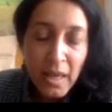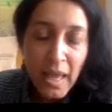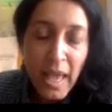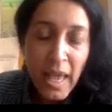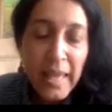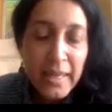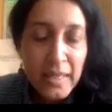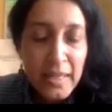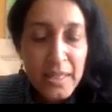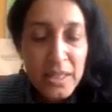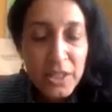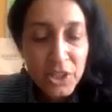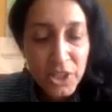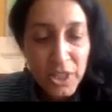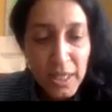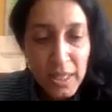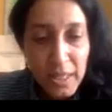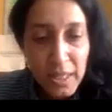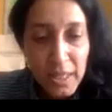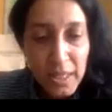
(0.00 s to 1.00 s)
And
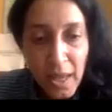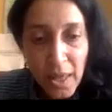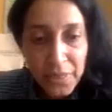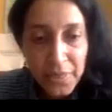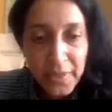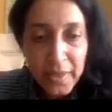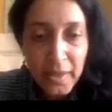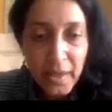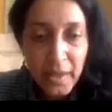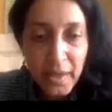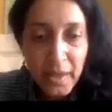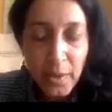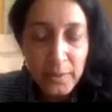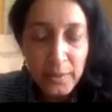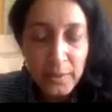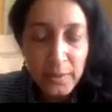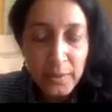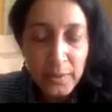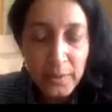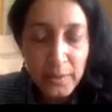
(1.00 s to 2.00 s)
initially, I think I was
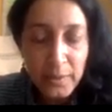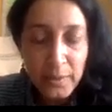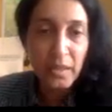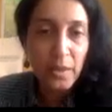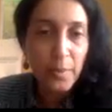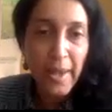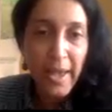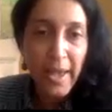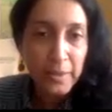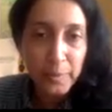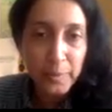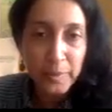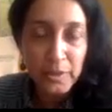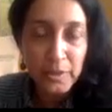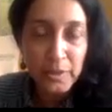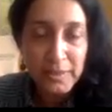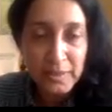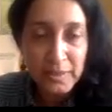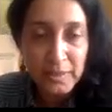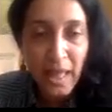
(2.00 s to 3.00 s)
very taken aback
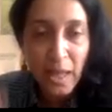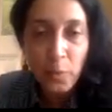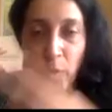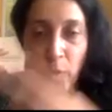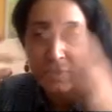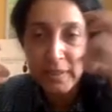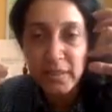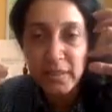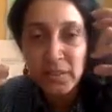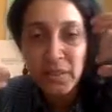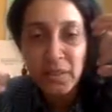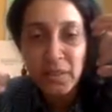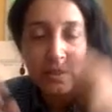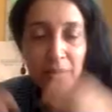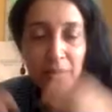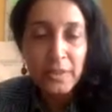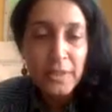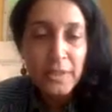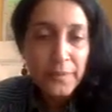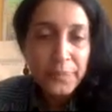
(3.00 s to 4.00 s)
because that wasn't the
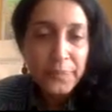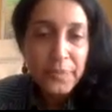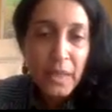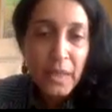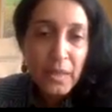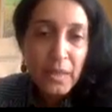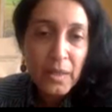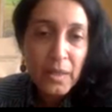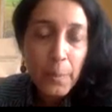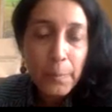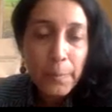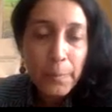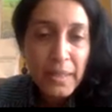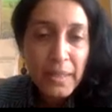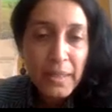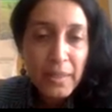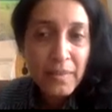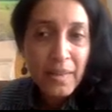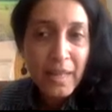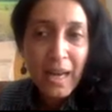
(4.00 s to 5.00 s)

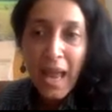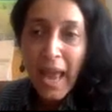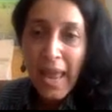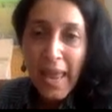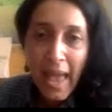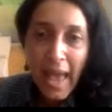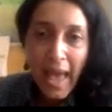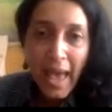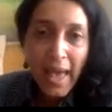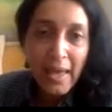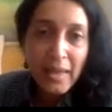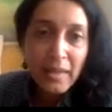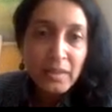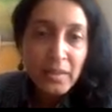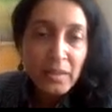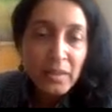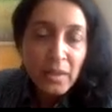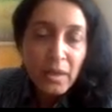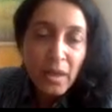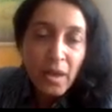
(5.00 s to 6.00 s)
opinion that I
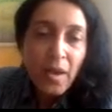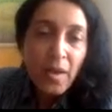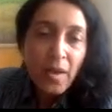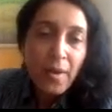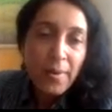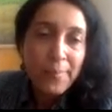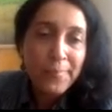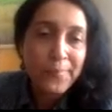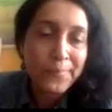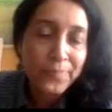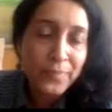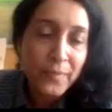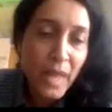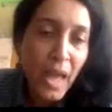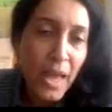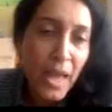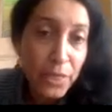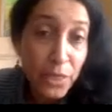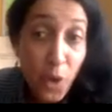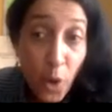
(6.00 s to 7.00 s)
had.
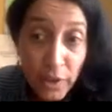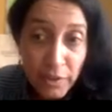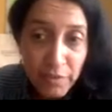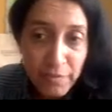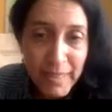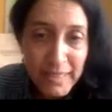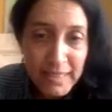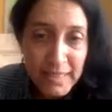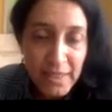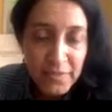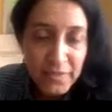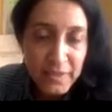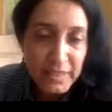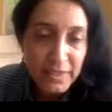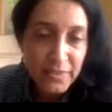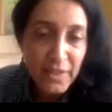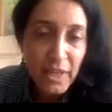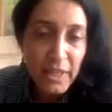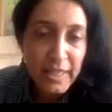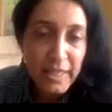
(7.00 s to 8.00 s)
I thought of myself as a
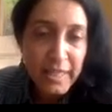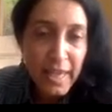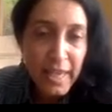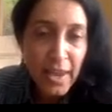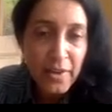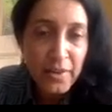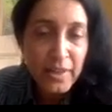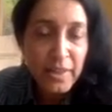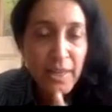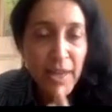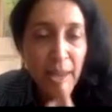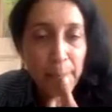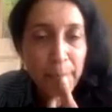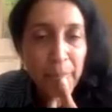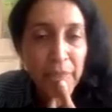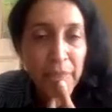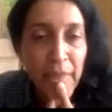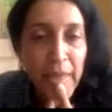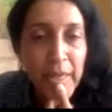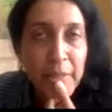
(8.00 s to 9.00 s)
very caring and
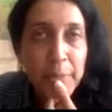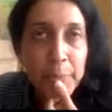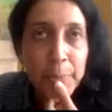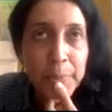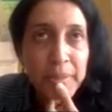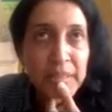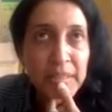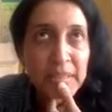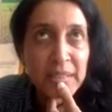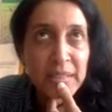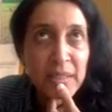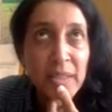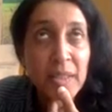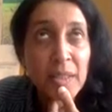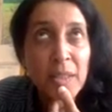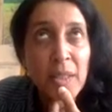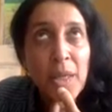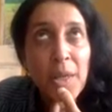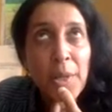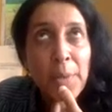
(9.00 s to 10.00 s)
empathetic person.
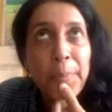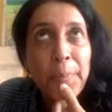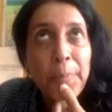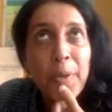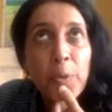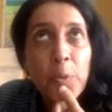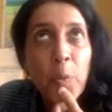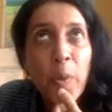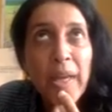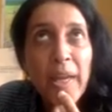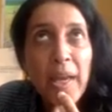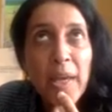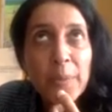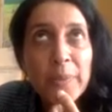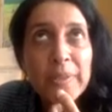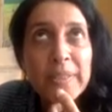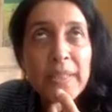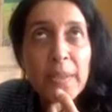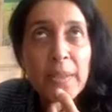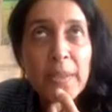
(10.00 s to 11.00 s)
But when I
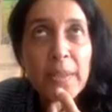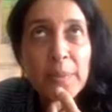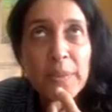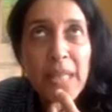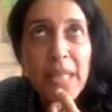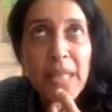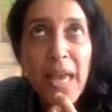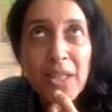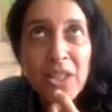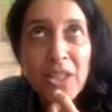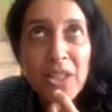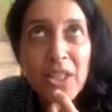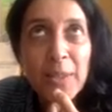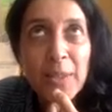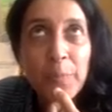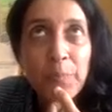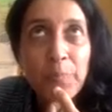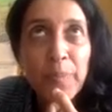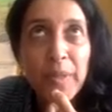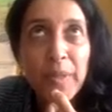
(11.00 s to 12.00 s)
was able to actually
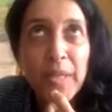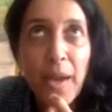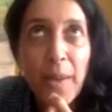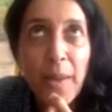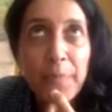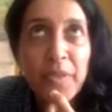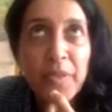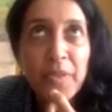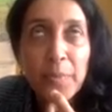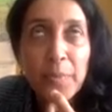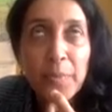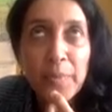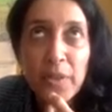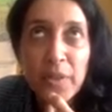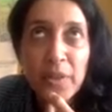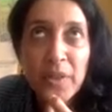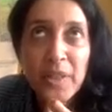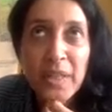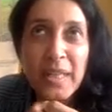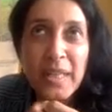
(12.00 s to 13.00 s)
pick up the mirror
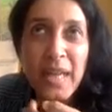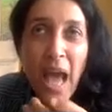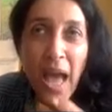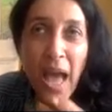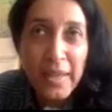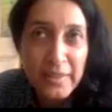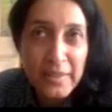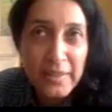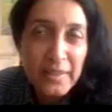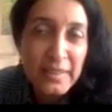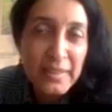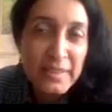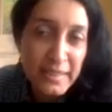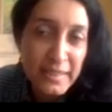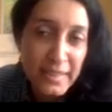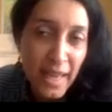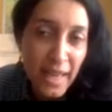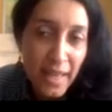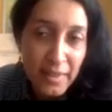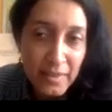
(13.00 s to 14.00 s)
and
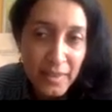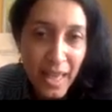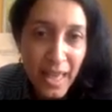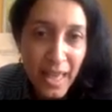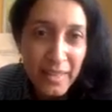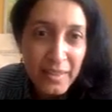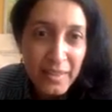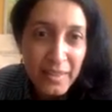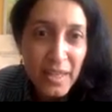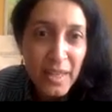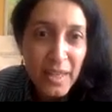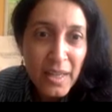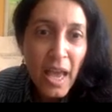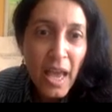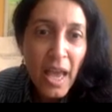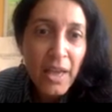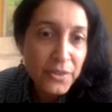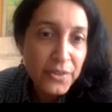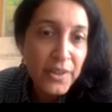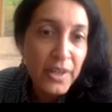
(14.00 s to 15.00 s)
understand that,
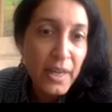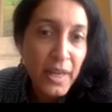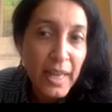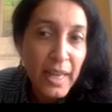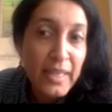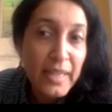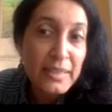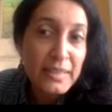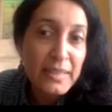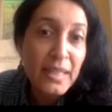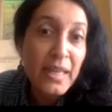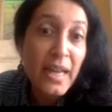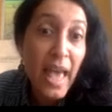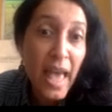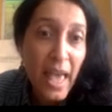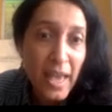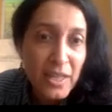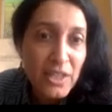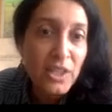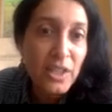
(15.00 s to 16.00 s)
I realized that
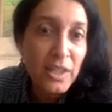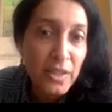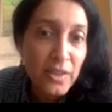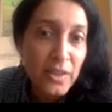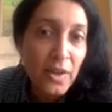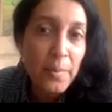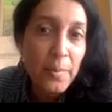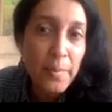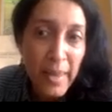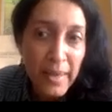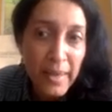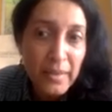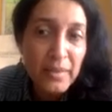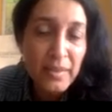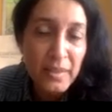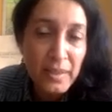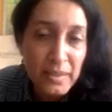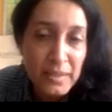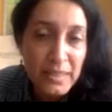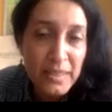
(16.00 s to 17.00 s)
actually there are many
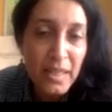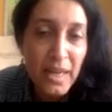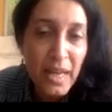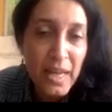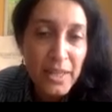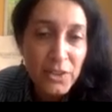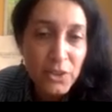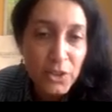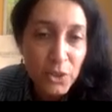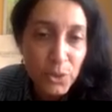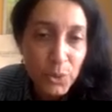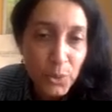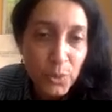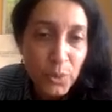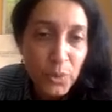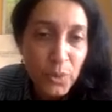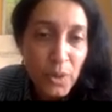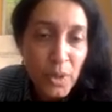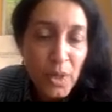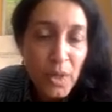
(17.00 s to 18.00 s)
things that I
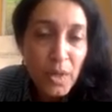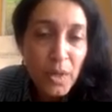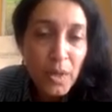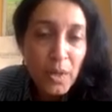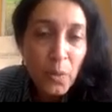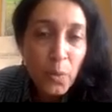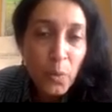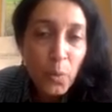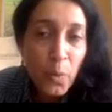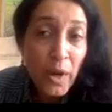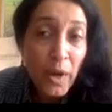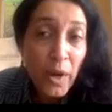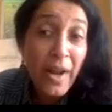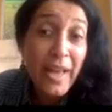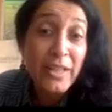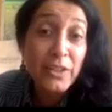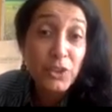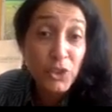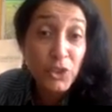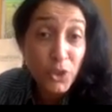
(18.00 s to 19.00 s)
do where
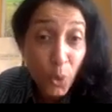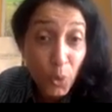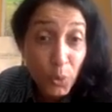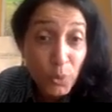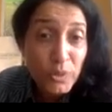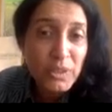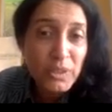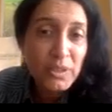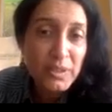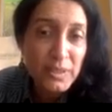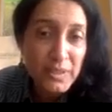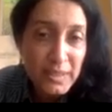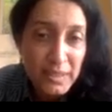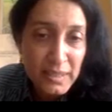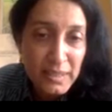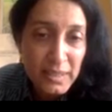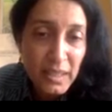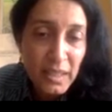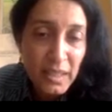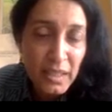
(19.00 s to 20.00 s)
I don't
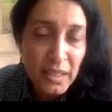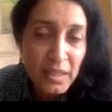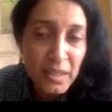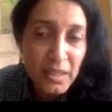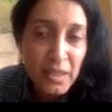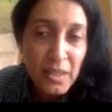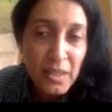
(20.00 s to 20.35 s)
see